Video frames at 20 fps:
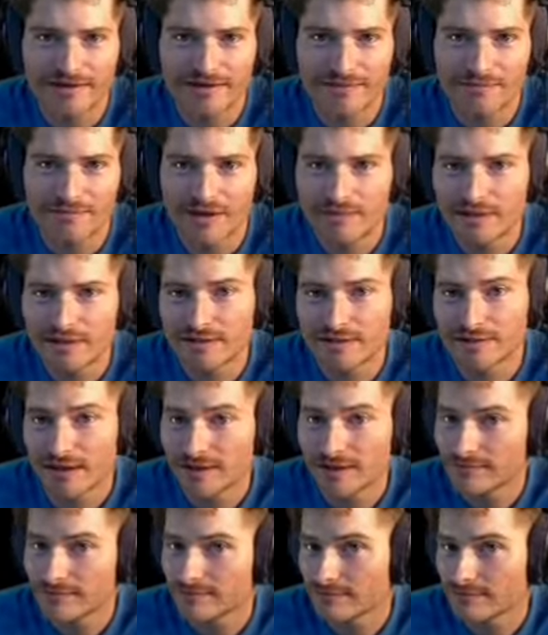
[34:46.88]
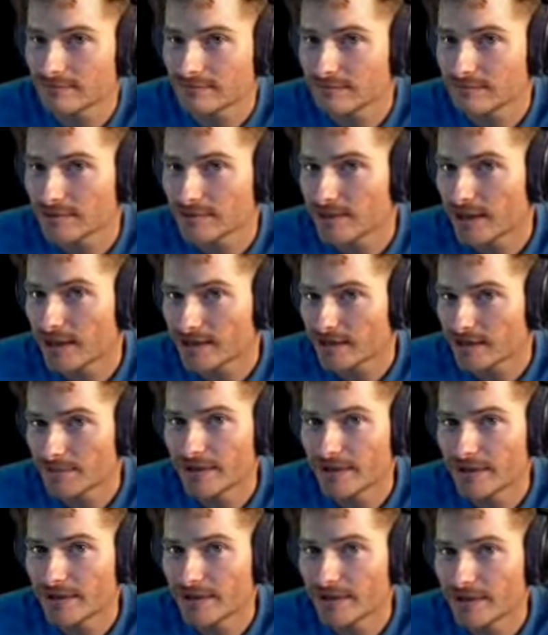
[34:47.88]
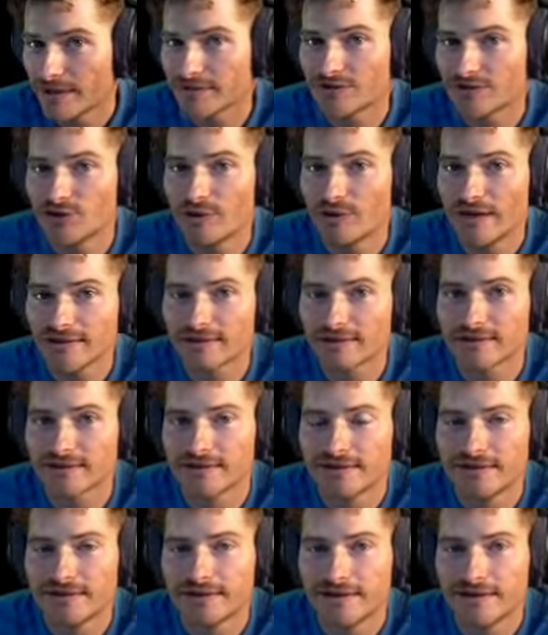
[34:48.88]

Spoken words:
maybe it's not got the best UX.